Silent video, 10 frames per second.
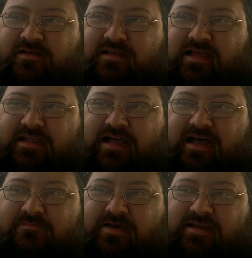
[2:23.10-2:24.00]
had
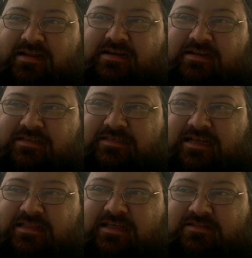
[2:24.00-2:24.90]
commented and
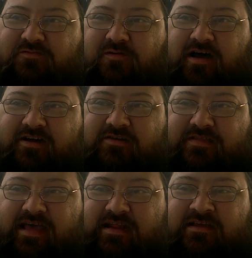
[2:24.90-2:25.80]
said that the water
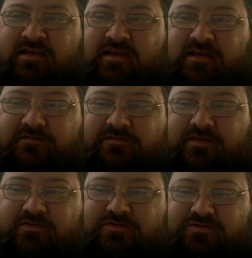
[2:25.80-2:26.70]
that
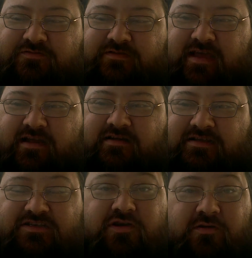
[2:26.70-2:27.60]
flows through there
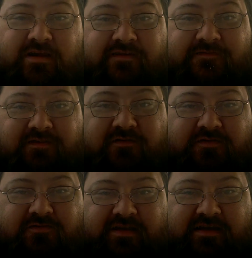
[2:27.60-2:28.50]
is going to flow
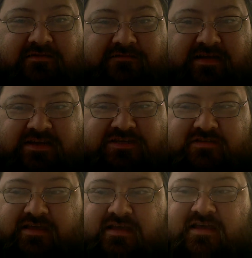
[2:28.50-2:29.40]
through here
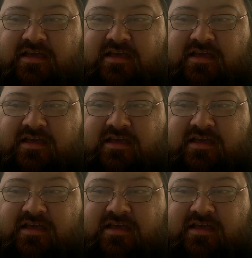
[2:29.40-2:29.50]
eventually.